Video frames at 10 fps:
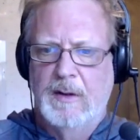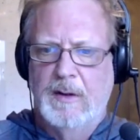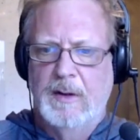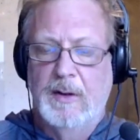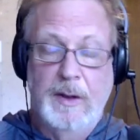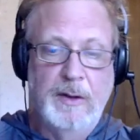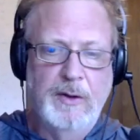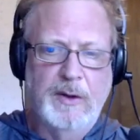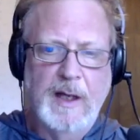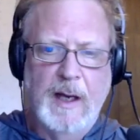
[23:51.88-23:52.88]
in
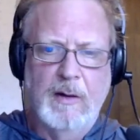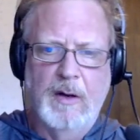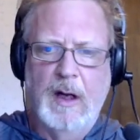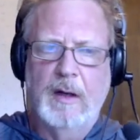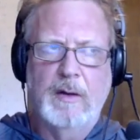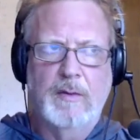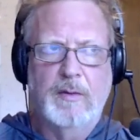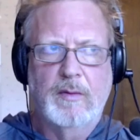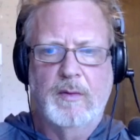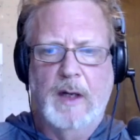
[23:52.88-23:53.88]
your catalog,
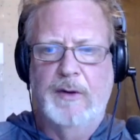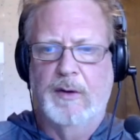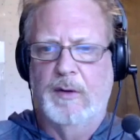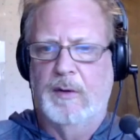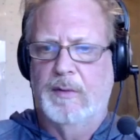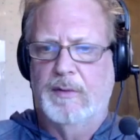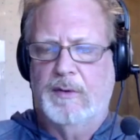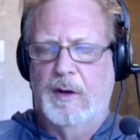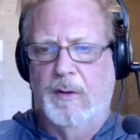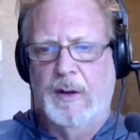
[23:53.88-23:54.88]
either
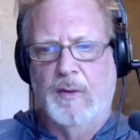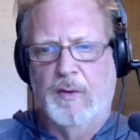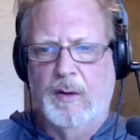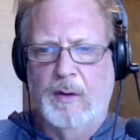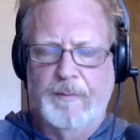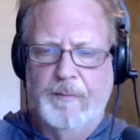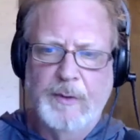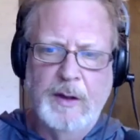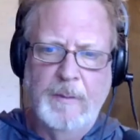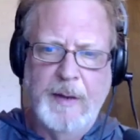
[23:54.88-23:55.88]
current or
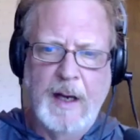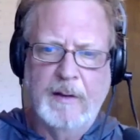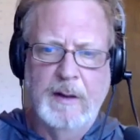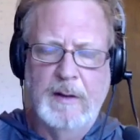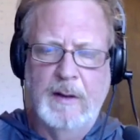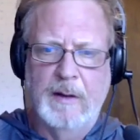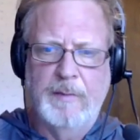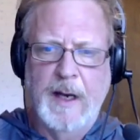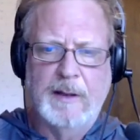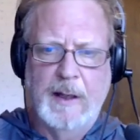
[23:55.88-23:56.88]
in the back
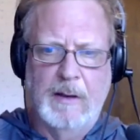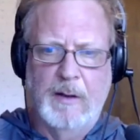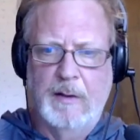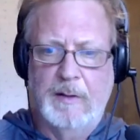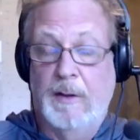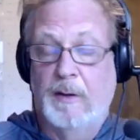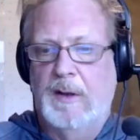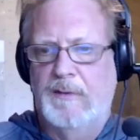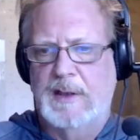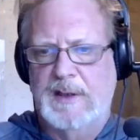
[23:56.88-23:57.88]
catalog, and they'll give
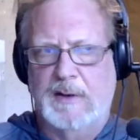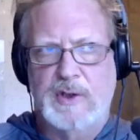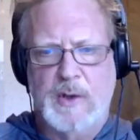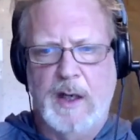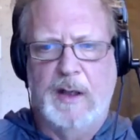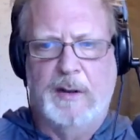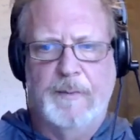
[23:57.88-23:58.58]
you the second strike.